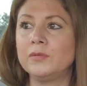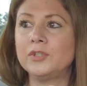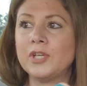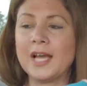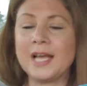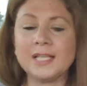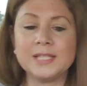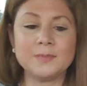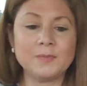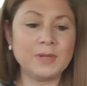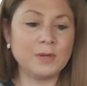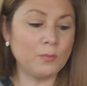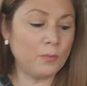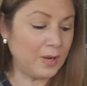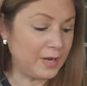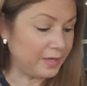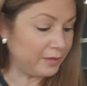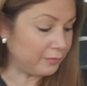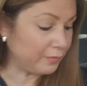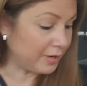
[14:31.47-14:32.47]
jasmine
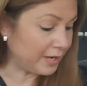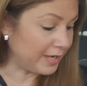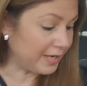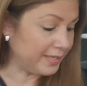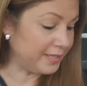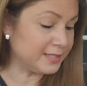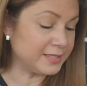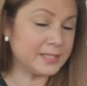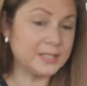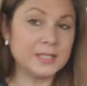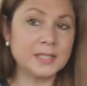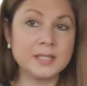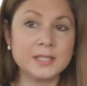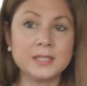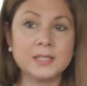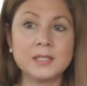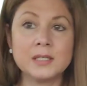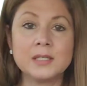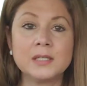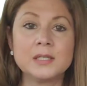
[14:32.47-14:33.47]
white
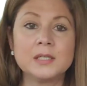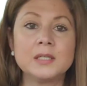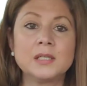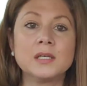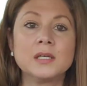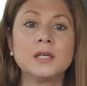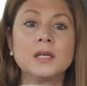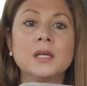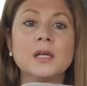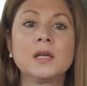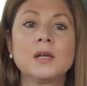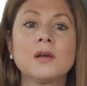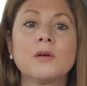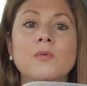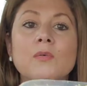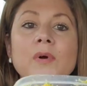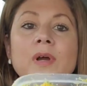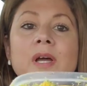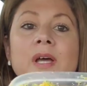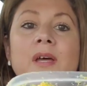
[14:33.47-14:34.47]
rice
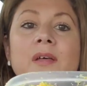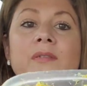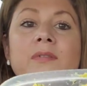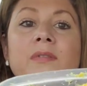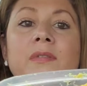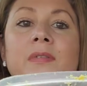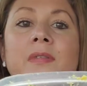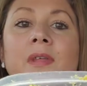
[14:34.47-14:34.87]
with